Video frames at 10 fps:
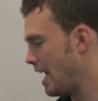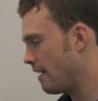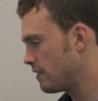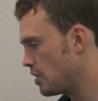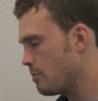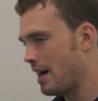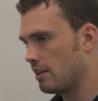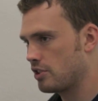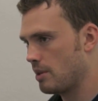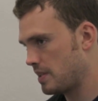have 2
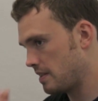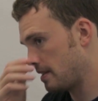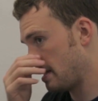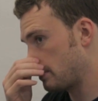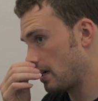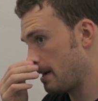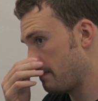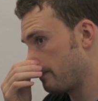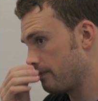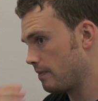battleships at the same
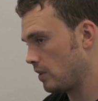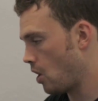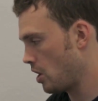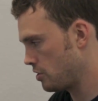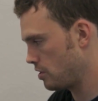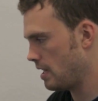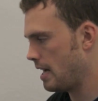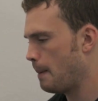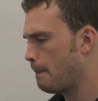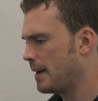time launch,
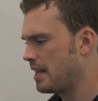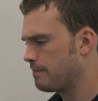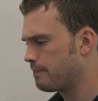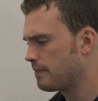but